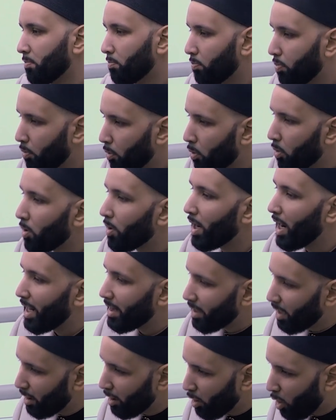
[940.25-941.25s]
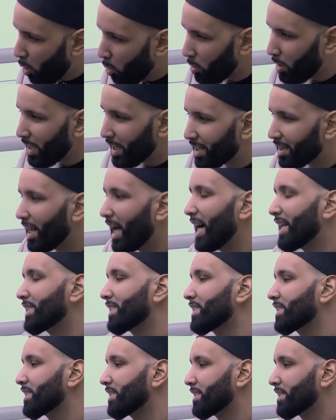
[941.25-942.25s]
poor and the lowly
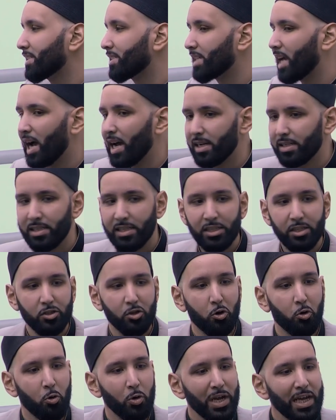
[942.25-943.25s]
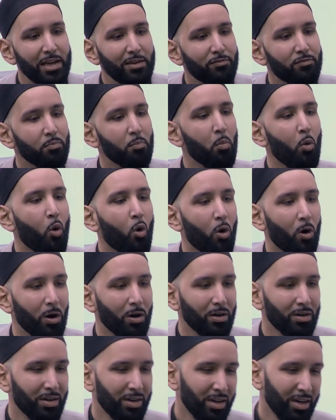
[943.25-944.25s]
classes in societies grieve more